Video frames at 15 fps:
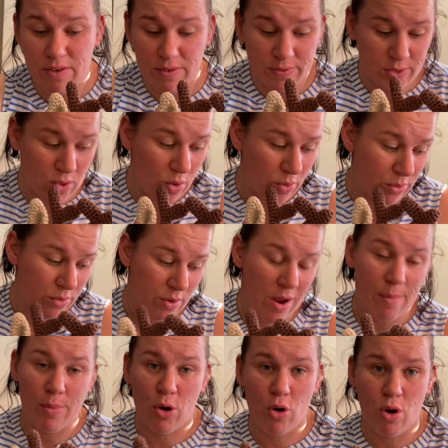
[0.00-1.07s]
you've scrolled through
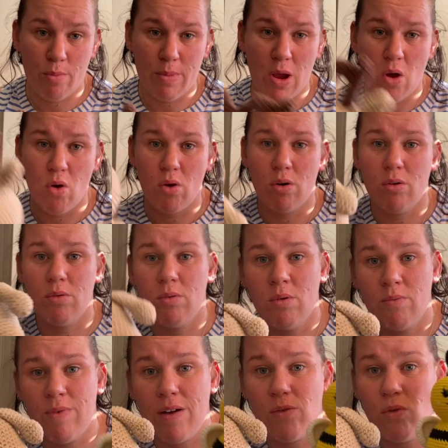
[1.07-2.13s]
amigurumi on
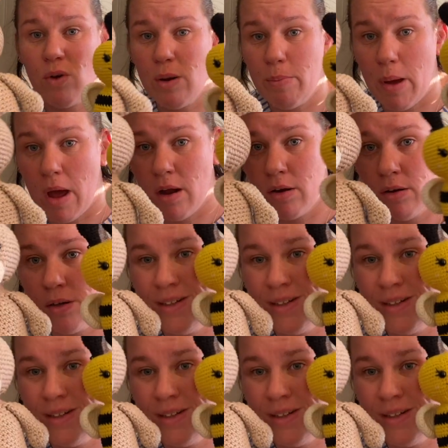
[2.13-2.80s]
Ravelry, but